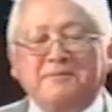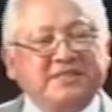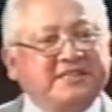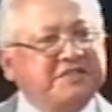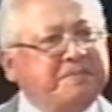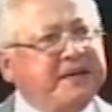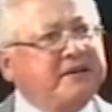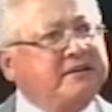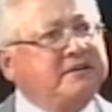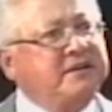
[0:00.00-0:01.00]
Mr.
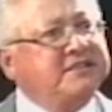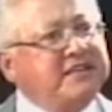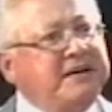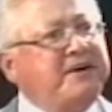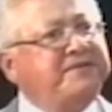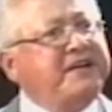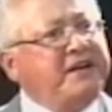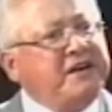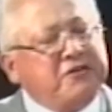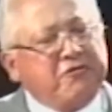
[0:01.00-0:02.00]
Speaker, some of the
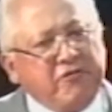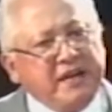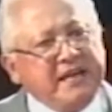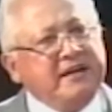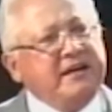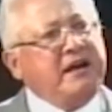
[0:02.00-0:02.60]
really